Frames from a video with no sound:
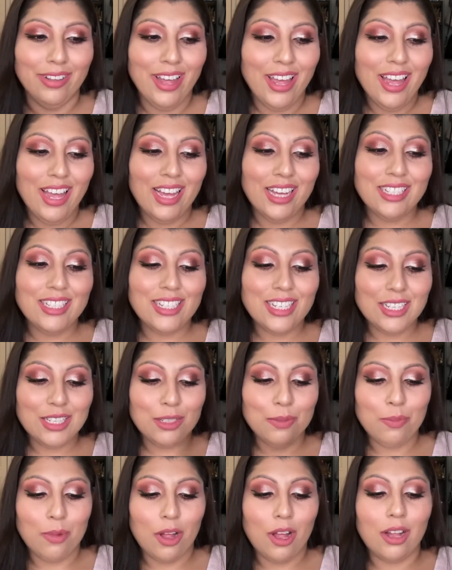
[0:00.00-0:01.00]
It's a
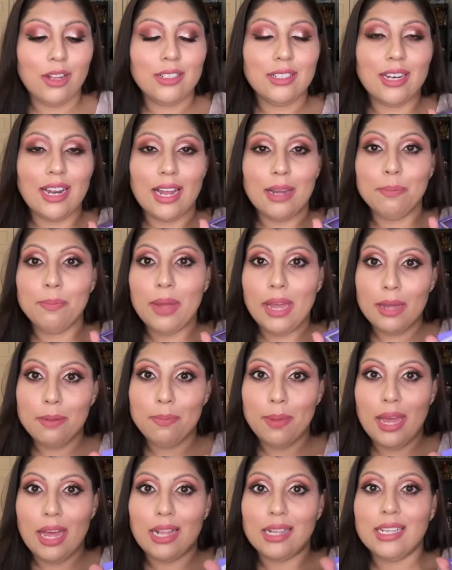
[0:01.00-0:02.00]
small 9-pound
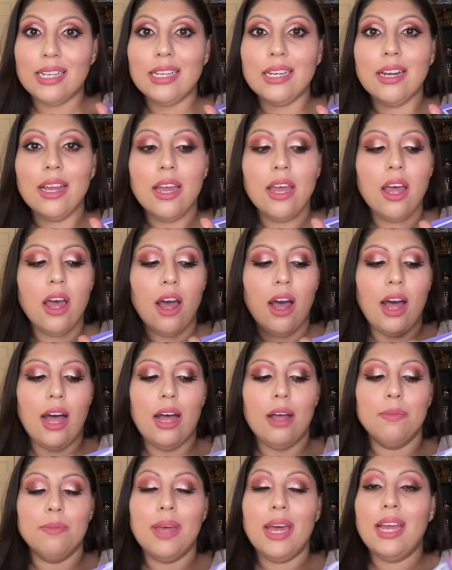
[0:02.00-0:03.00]
palette,
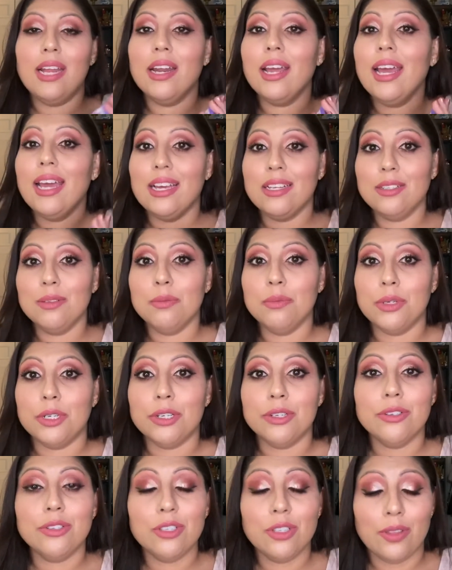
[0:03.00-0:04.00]
and it has a
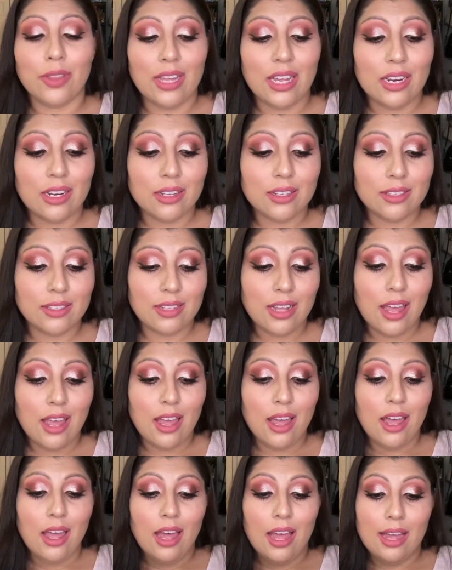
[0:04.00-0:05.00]
mirror. So that is
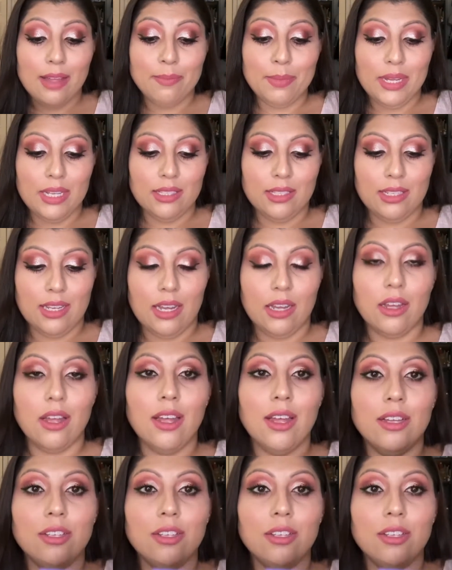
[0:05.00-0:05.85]
amazing.